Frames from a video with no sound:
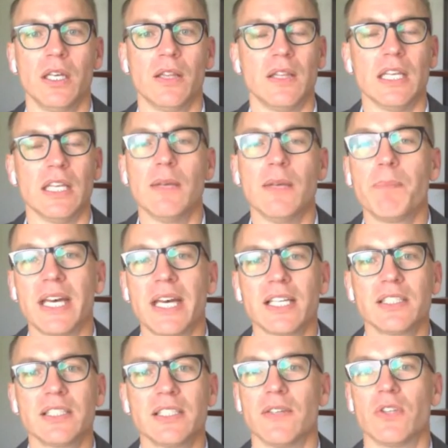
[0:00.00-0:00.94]
The
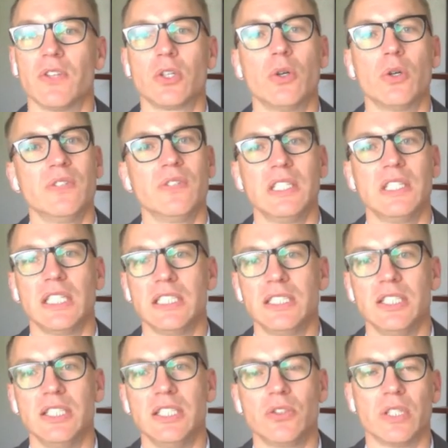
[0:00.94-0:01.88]
impact of the
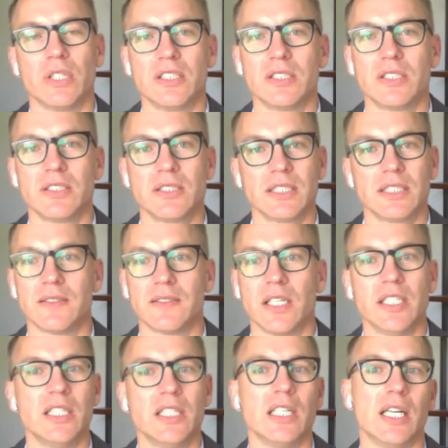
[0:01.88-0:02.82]
COVID-19 crisis is
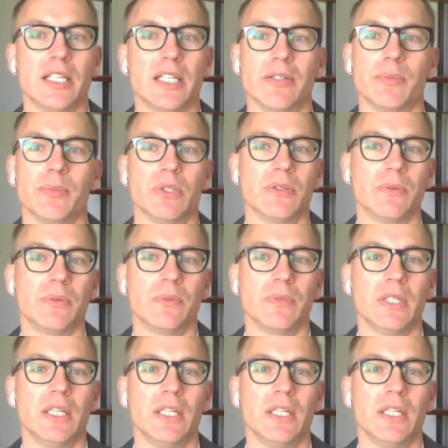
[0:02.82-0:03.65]
undeniable.